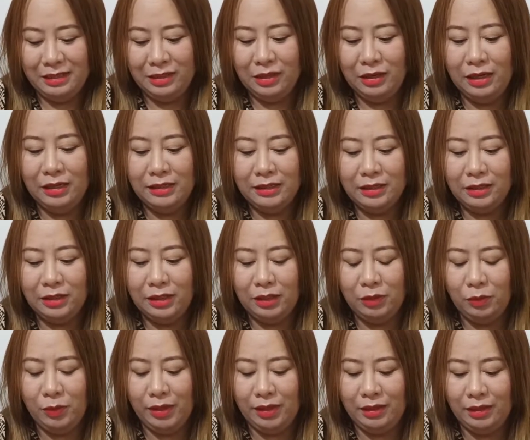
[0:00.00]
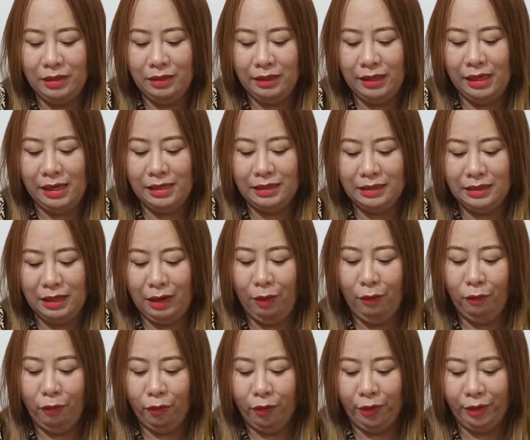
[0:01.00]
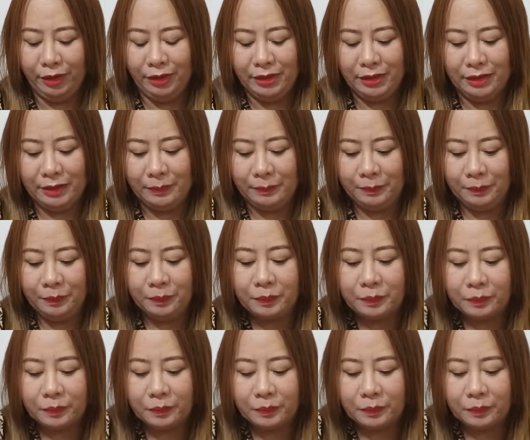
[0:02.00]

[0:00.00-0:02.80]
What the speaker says: So let's start with the casing first.